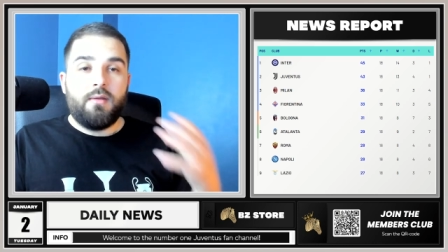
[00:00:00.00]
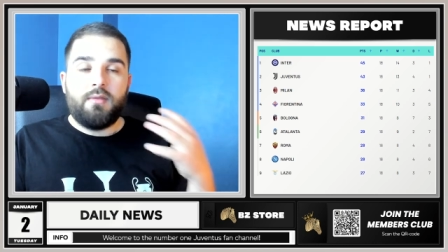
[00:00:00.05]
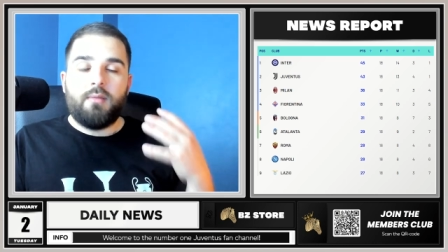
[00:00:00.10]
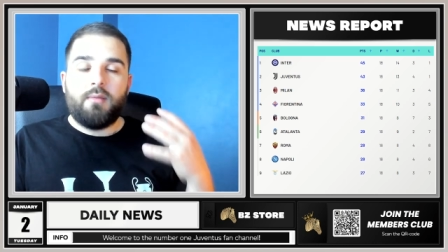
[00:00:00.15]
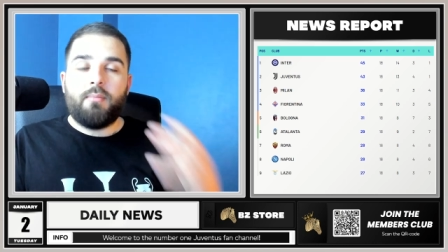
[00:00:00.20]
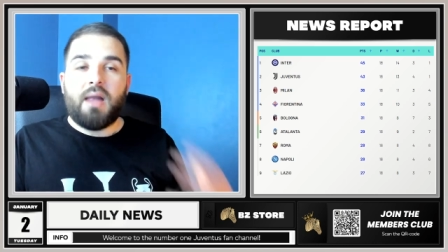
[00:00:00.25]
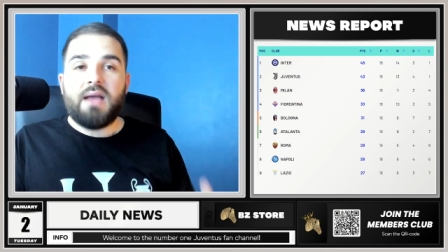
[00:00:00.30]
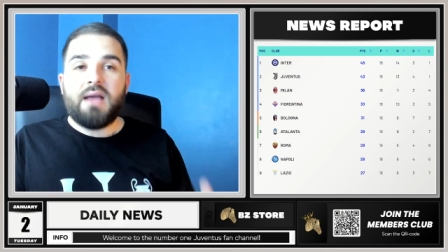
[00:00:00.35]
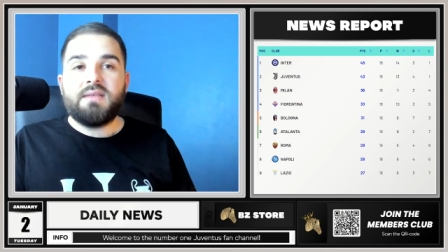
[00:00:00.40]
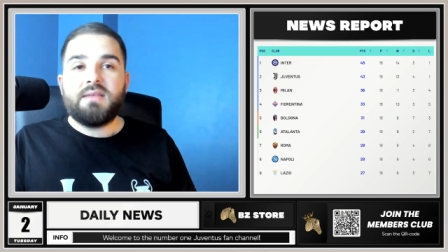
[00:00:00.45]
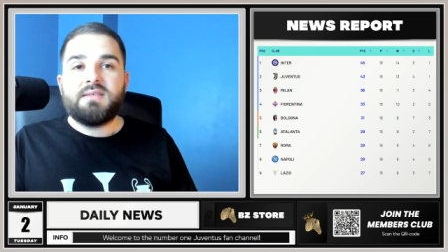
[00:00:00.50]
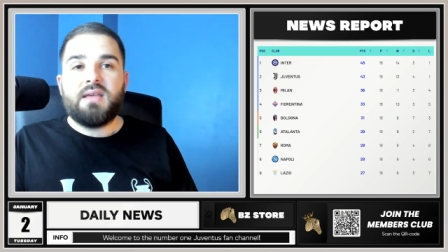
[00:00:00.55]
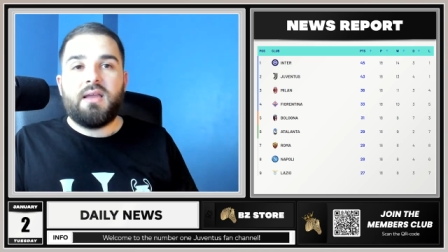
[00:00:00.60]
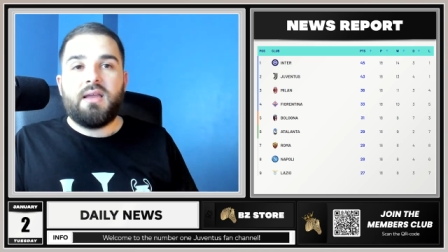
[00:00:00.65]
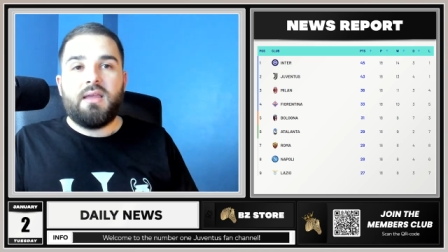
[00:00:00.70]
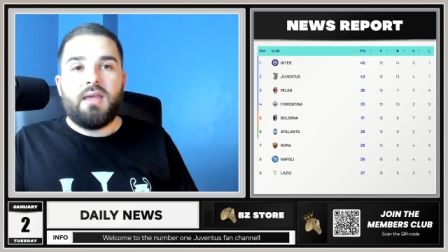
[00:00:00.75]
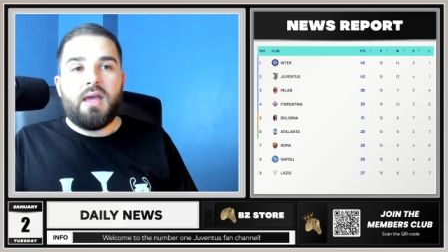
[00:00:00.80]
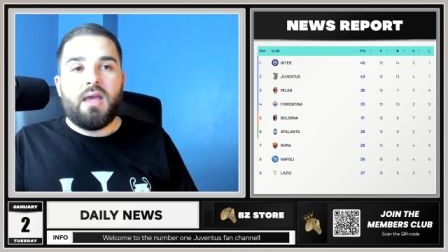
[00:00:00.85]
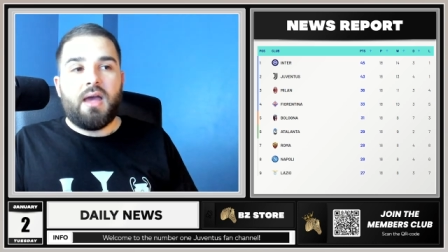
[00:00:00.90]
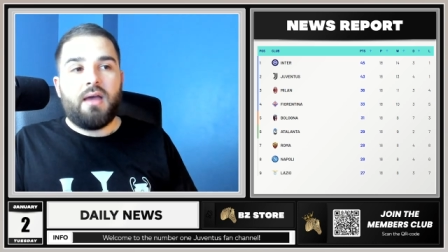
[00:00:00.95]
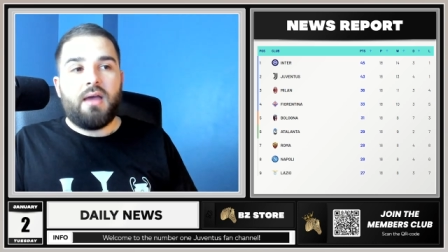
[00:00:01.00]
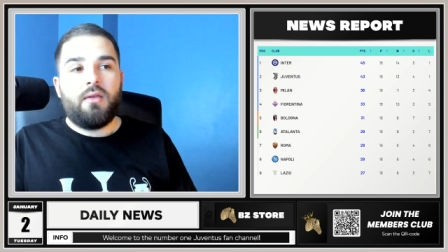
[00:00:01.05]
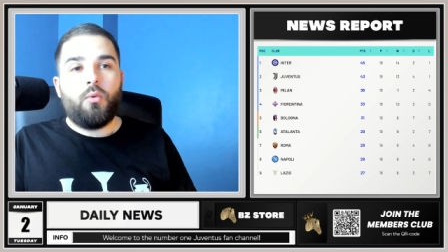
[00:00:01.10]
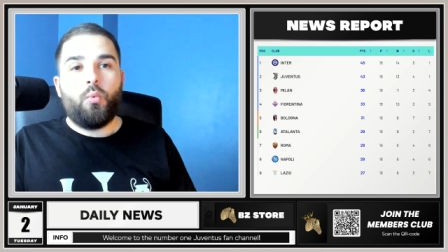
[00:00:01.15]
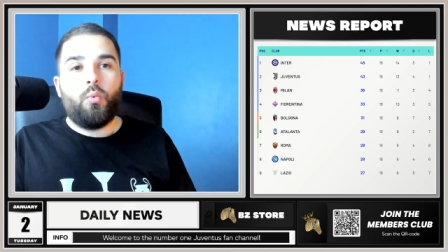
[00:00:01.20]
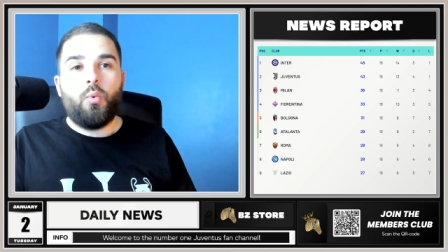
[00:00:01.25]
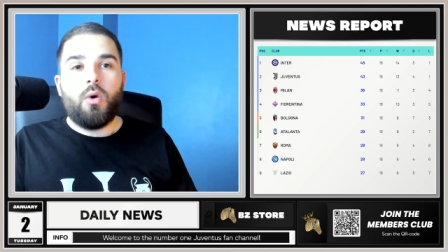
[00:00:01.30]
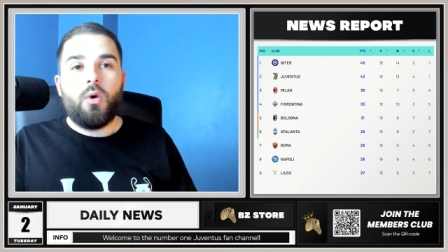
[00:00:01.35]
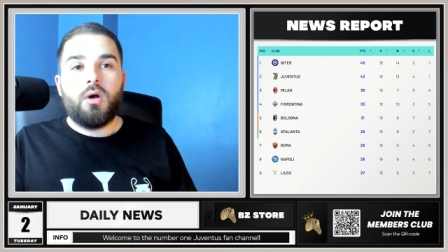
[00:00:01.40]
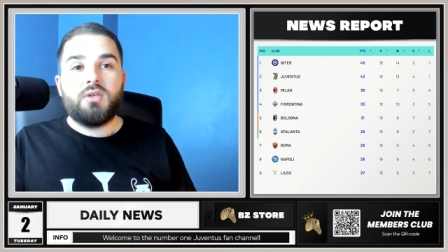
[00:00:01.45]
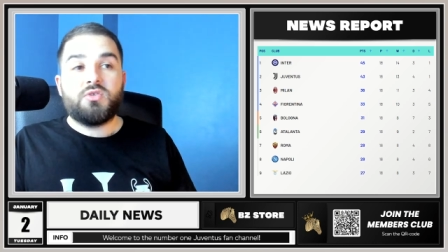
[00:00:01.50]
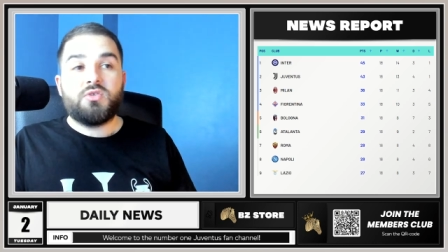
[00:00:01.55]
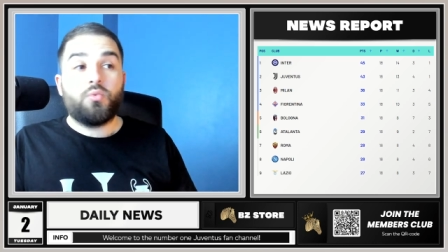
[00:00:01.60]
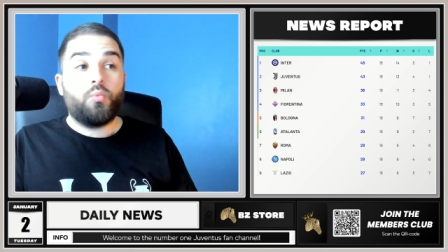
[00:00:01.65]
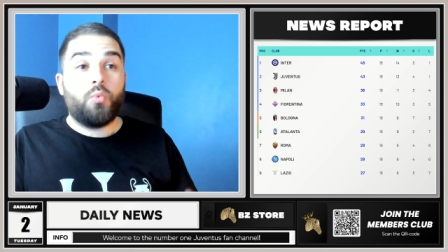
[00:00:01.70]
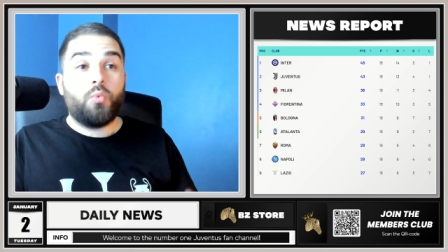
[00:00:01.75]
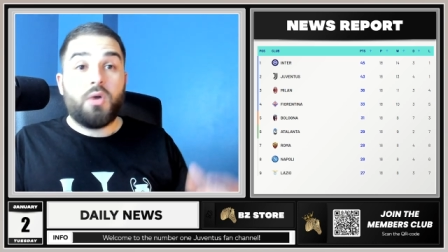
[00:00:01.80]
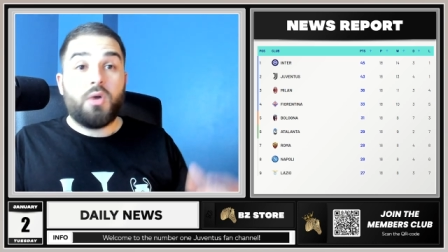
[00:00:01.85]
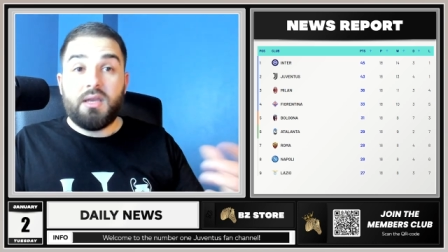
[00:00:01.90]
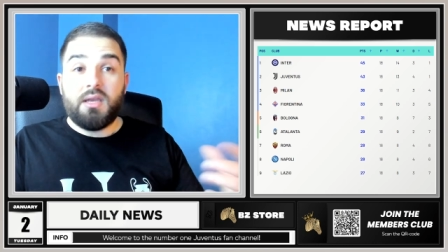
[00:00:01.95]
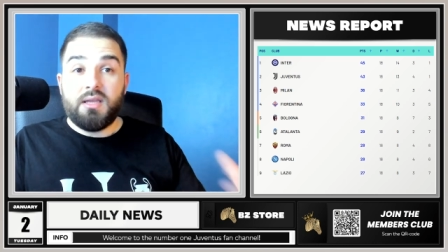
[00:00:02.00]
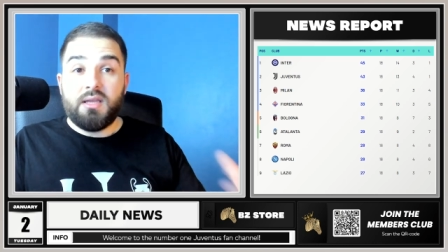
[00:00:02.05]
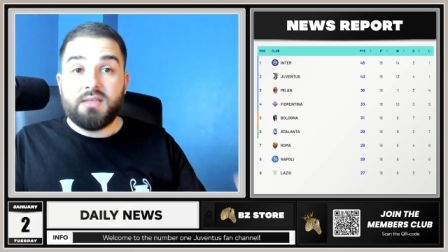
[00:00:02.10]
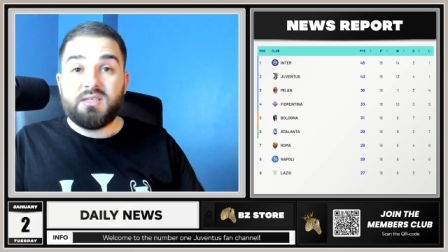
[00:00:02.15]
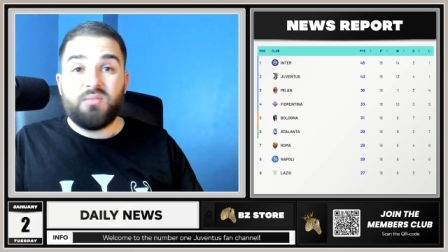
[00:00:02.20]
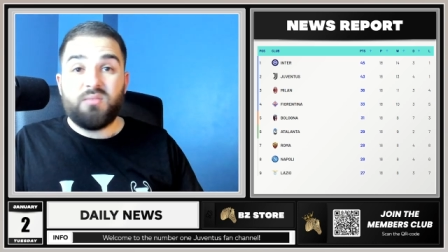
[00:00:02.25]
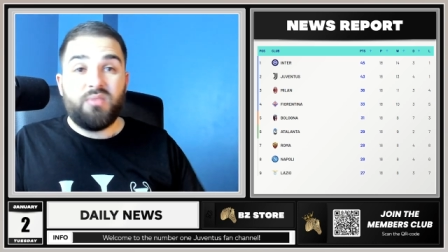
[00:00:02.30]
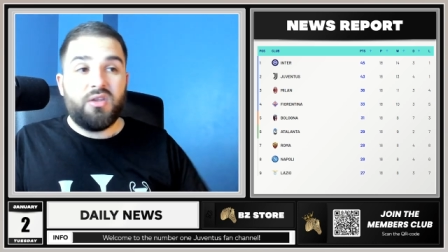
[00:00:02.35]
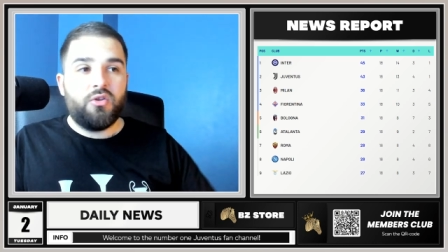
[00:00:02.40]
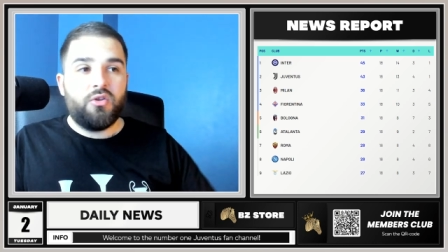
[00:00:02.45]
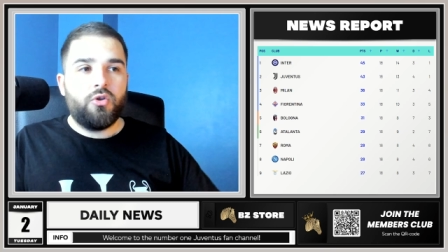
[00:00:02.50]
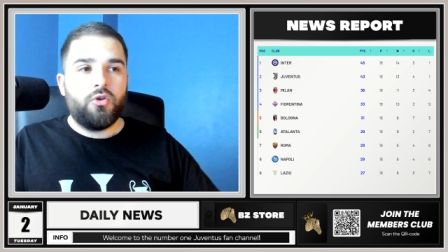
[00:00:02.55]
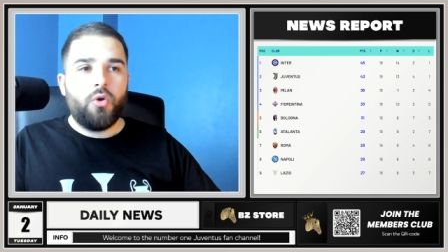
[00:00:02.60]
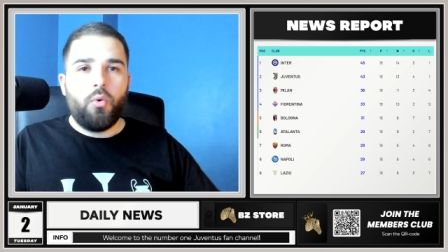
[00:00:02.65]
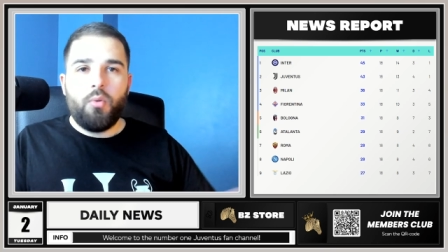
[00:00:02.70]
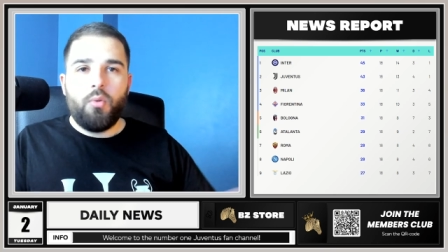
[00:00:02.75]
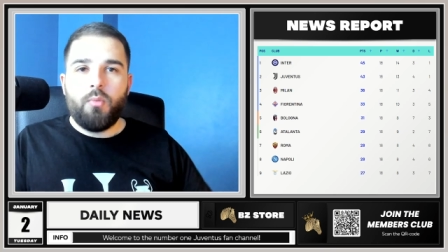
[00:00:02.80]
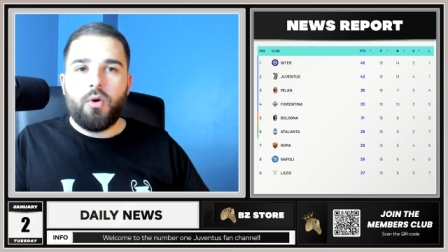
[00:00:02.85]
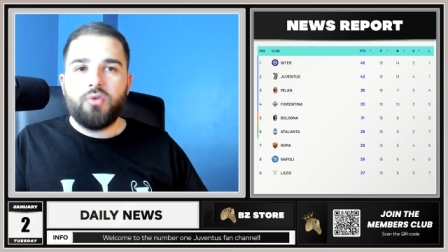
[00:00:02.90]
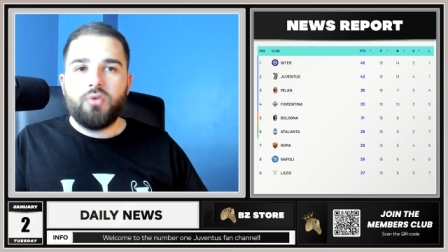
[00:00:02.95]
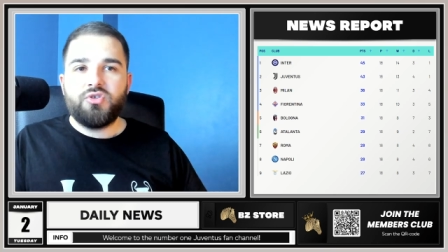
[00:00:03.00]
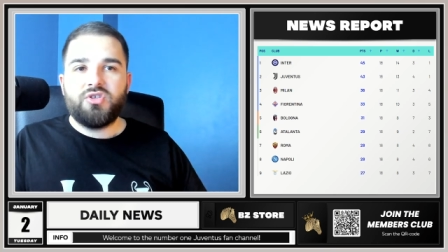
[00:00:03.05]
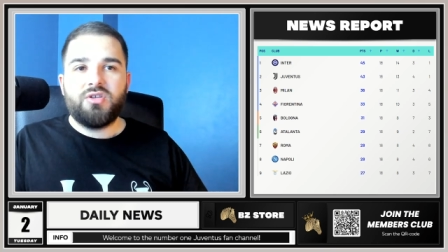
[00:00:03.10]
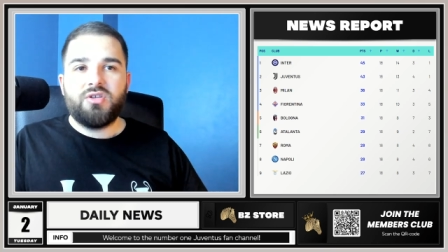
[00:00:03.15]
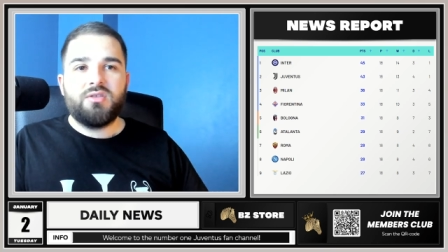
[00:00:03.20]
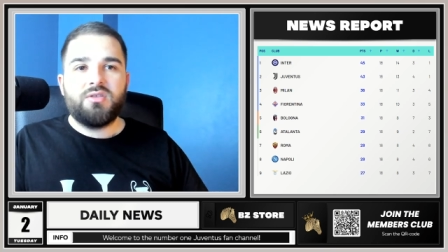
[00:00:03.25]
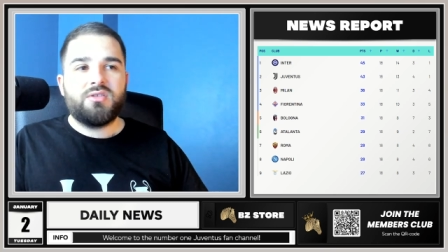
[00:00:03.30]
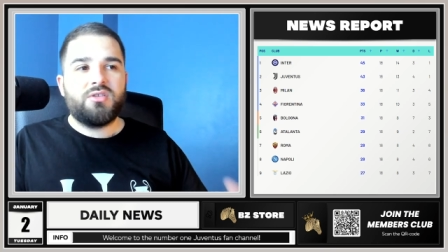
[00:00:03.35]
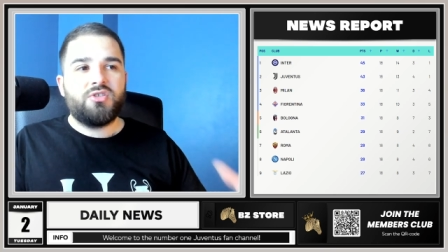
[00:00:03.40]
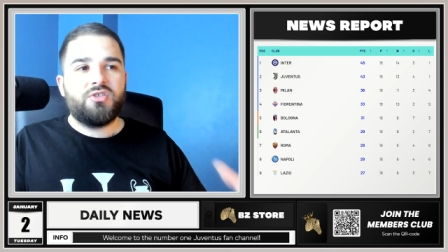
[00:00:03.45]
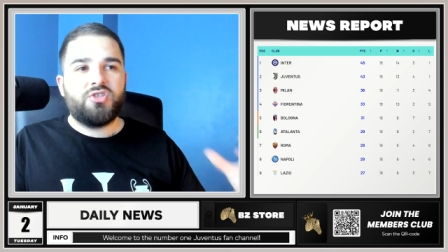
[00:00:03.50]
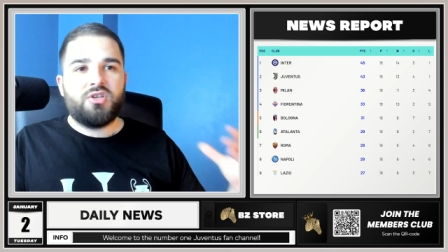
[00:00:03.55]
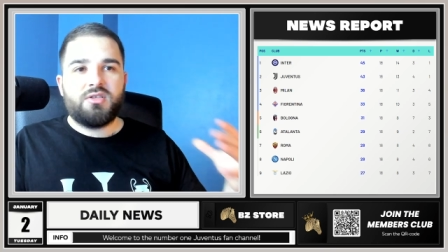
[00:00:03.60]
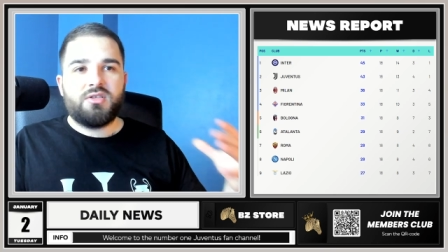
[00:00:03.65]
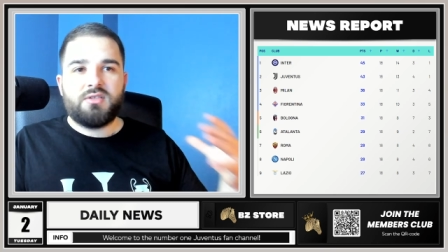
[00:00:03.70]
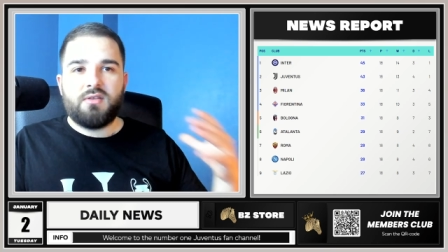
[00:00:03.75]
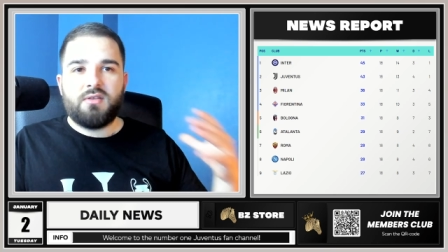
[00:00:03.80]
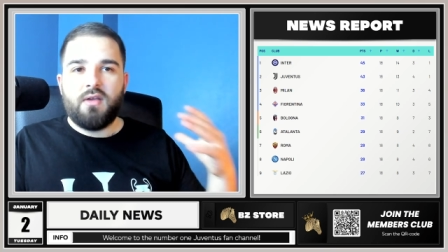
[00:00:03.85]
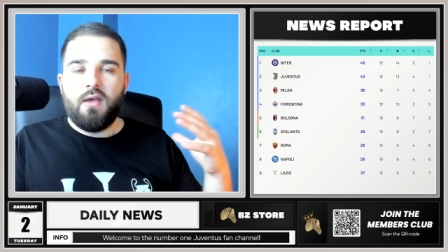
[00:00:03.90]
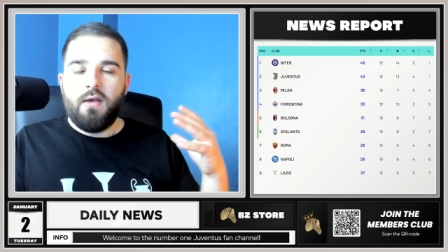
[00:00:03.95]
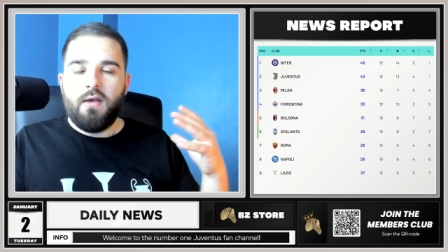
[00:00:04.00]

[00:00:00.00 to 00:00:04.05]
mindset he had was what it needs to be. No emotions, just